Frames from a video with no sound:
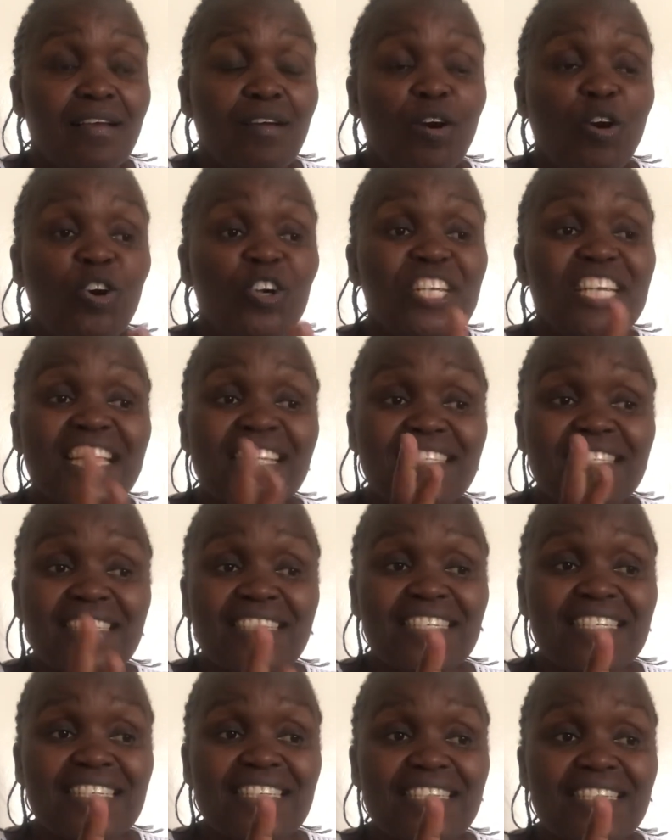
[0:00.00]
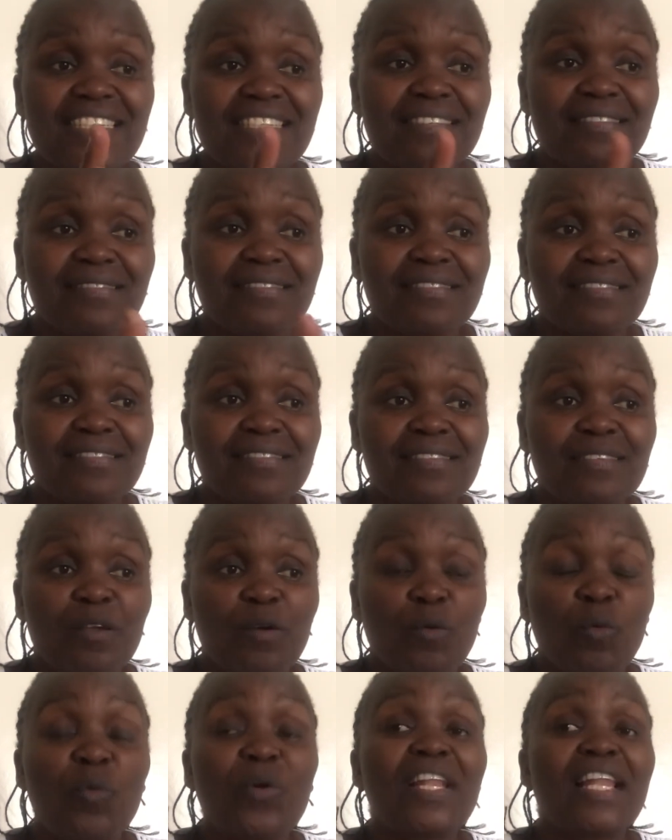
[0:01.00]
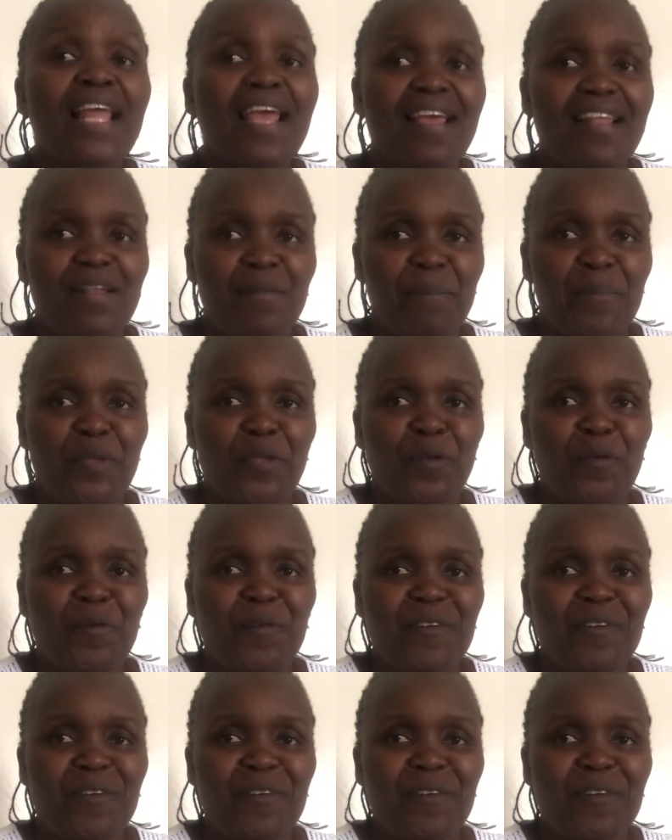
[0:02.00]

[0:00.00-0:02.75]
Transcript: Honesty will help you.